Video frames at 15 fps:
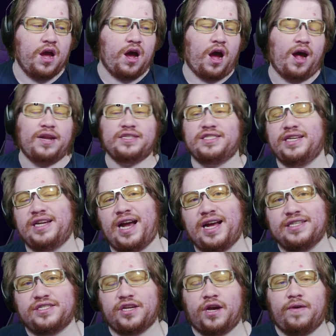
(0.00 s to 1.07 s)
Honestly,
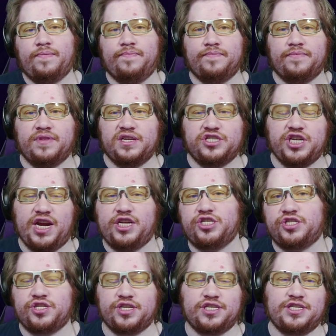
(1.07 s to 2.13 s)
guys, so the
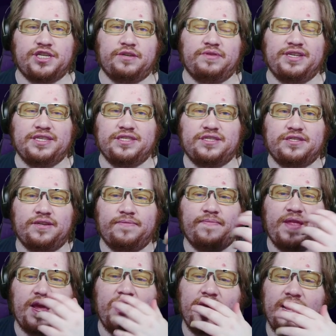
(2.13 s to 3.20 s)
changes to the series
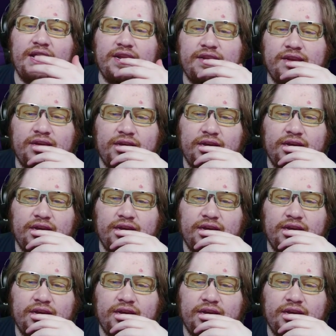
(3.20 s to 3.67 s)
and